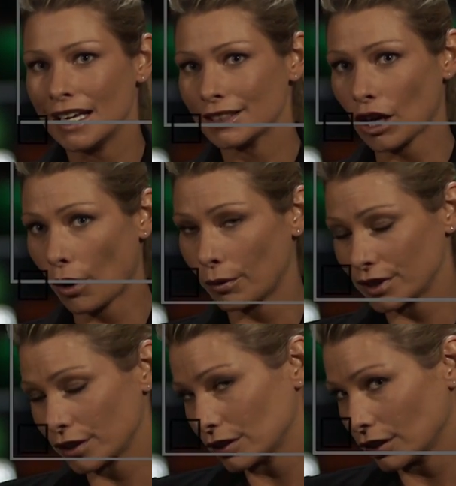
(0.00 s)
It's
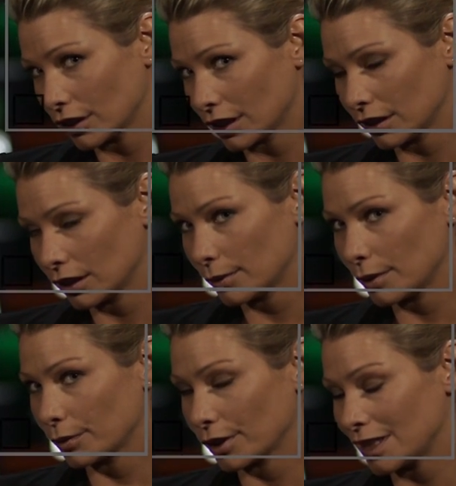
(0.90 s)
always good to look a little
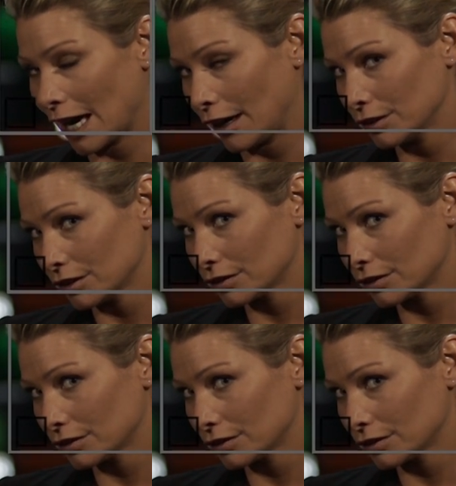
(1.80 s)
bit more down,